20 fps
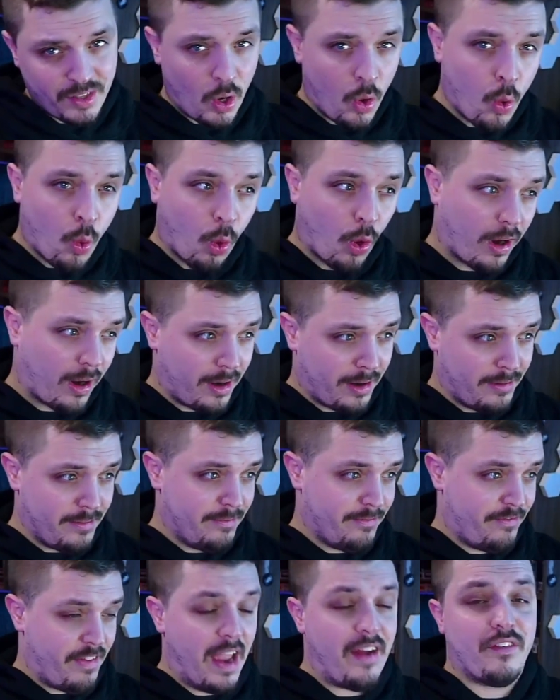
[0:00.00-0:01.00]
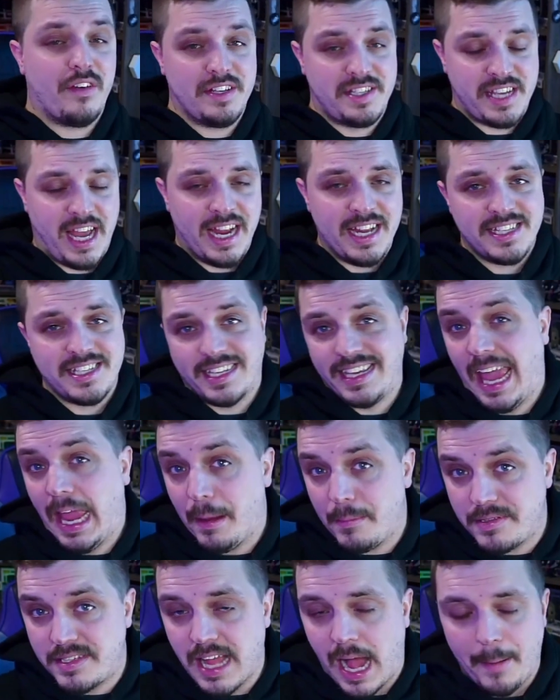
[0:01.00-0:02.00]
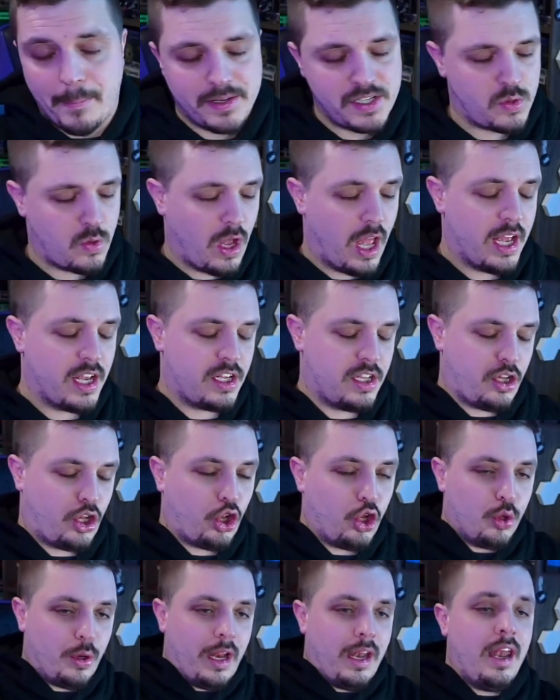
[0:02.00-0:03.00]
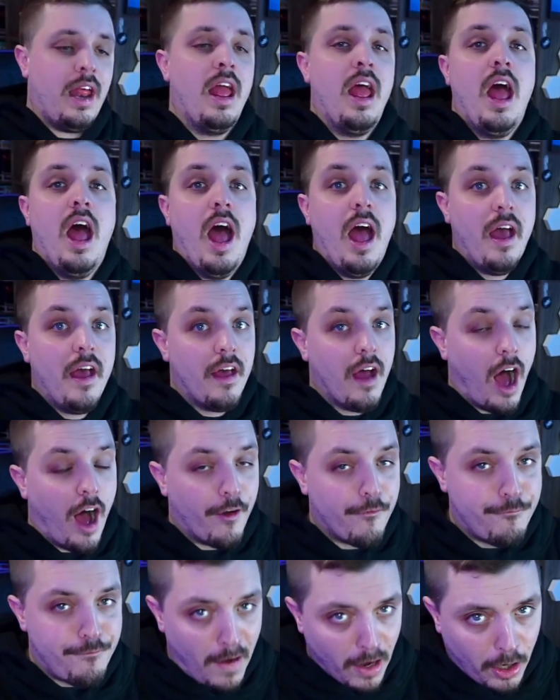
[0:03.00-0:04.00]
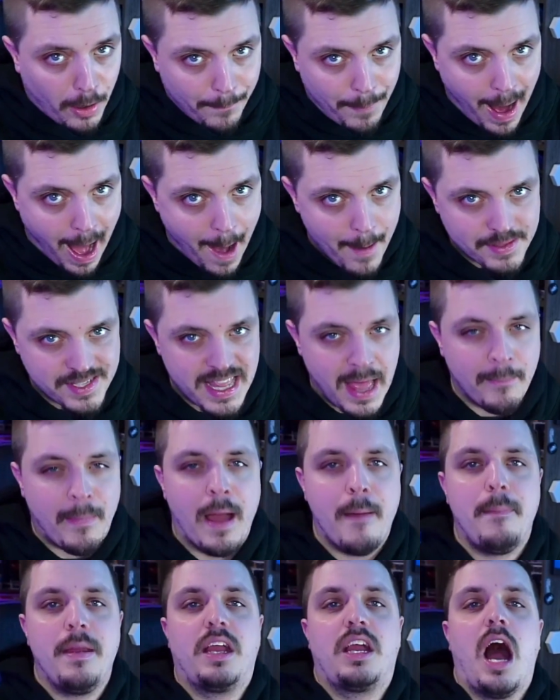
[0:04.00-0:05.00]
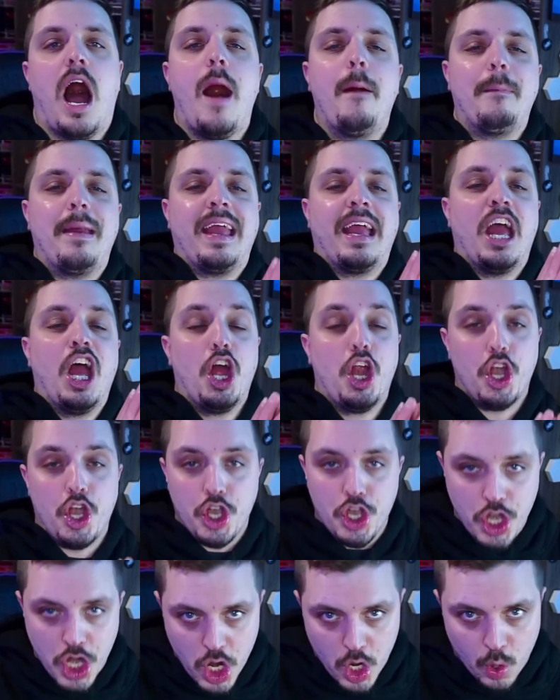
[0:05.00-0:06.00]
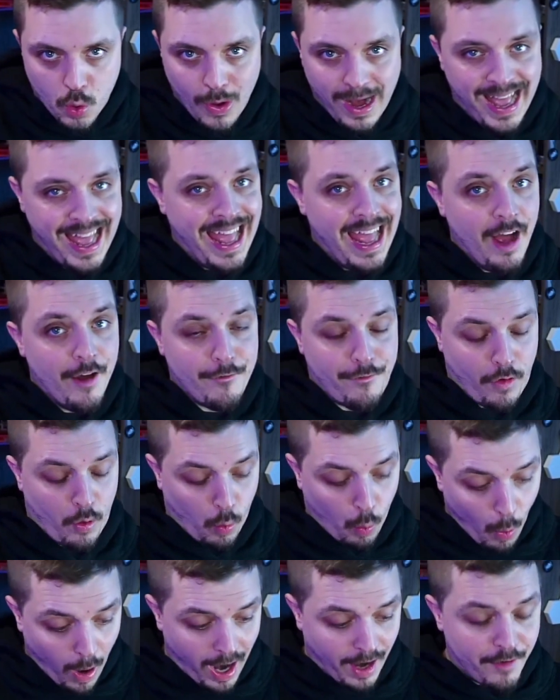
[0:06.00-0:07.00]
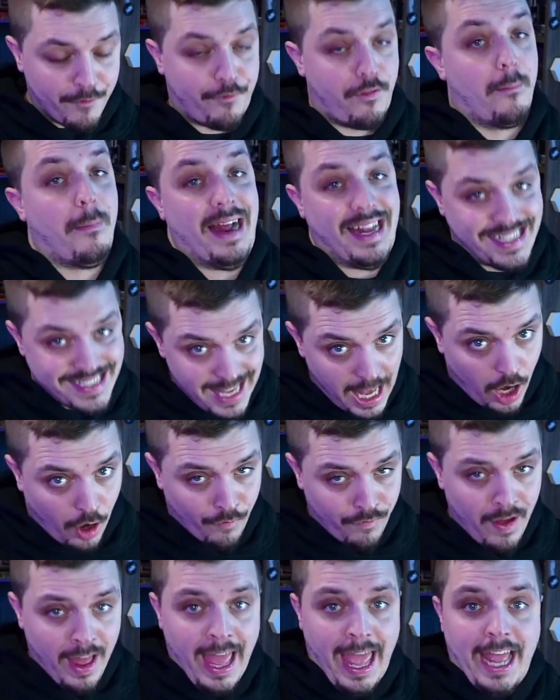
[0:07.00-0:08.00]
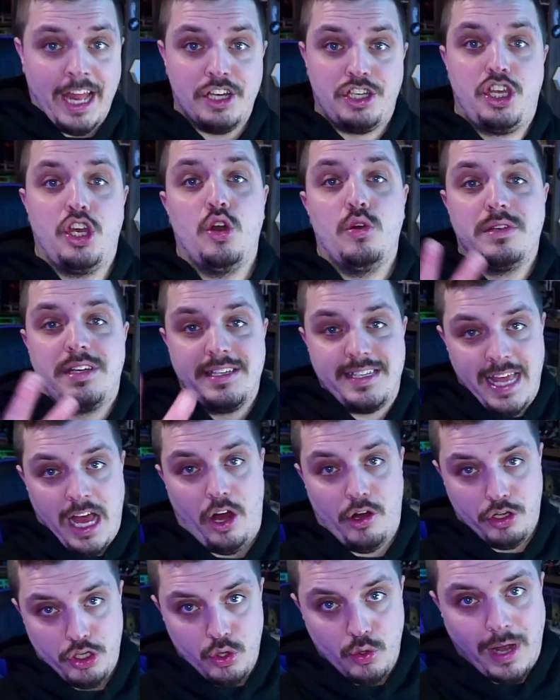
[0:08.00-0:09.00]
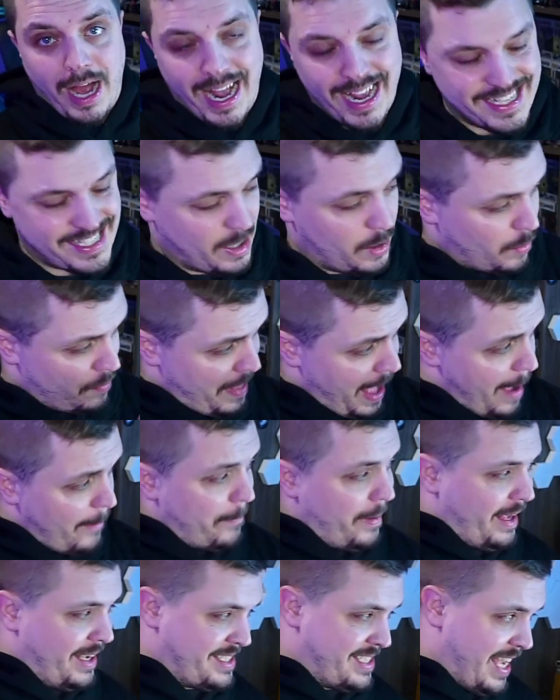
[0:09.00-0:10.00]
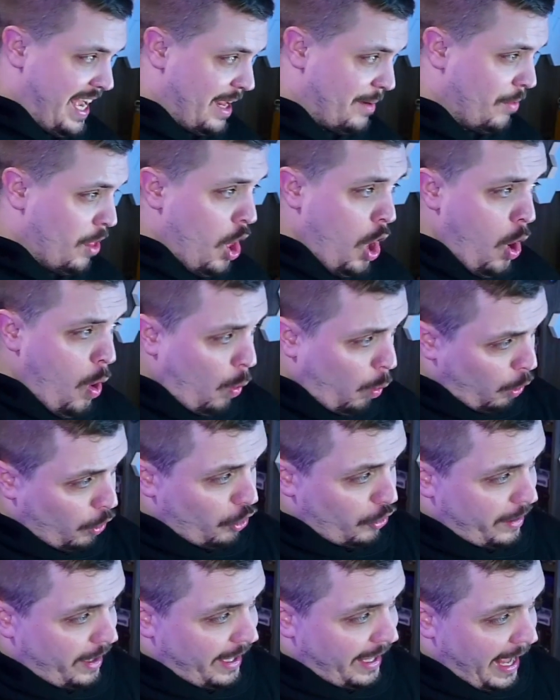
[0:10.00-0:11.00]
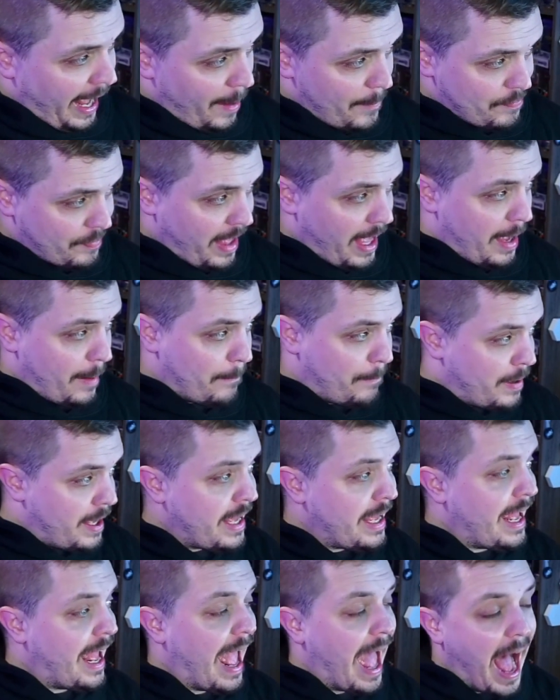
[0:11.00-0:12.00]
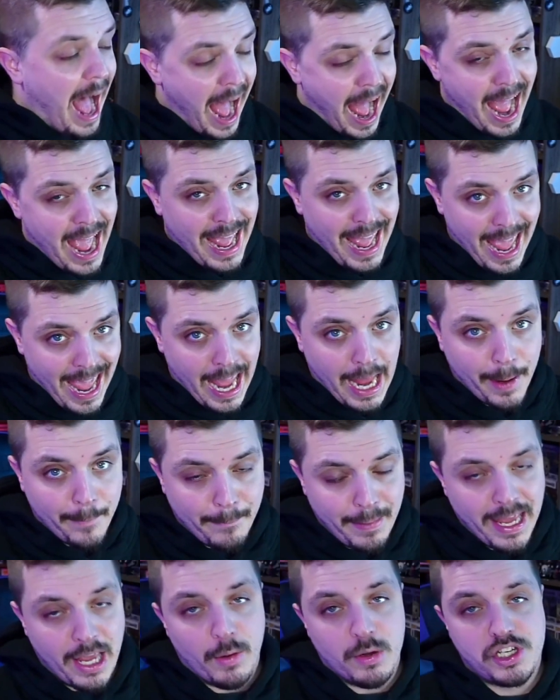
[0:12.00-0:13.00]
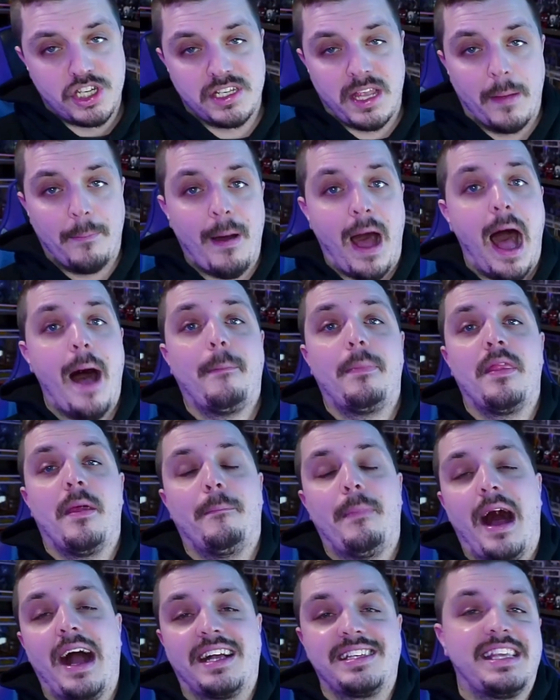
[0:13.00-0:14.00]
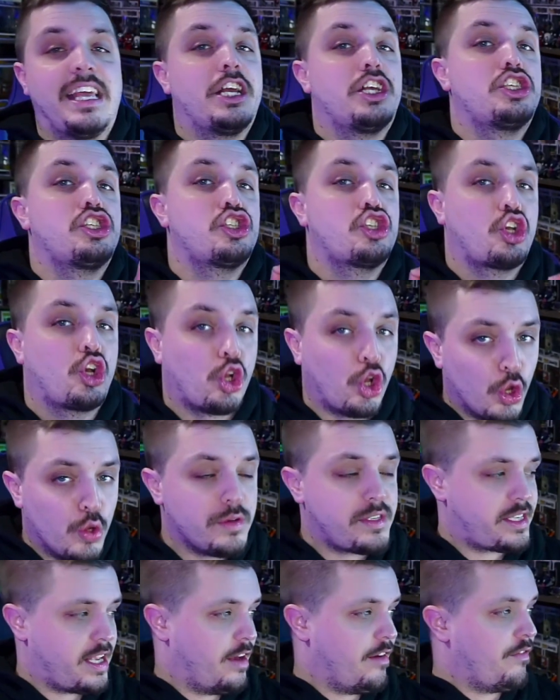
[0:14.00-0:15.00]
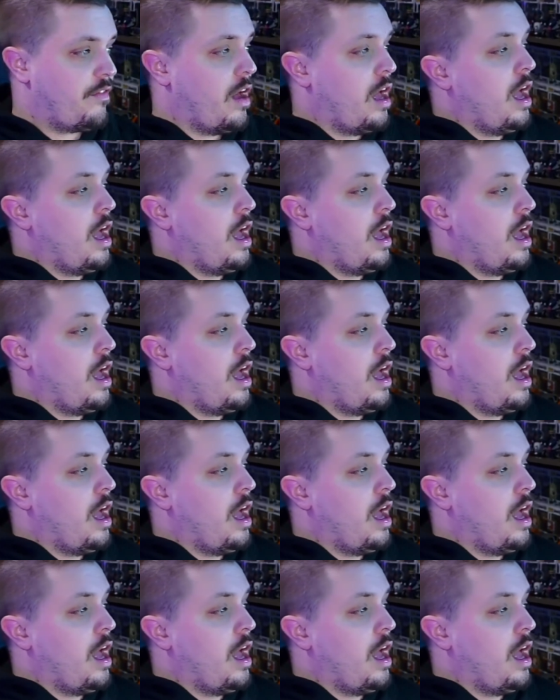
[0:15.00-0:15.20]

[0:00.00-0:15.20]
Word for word: or favorite sites. GameStop is included. Of Funko Pops that might be coming new for one, for myself, and two, to tell you guys. And with that being said, we're looking at a PIAB, which is a Pop in the Box exclusive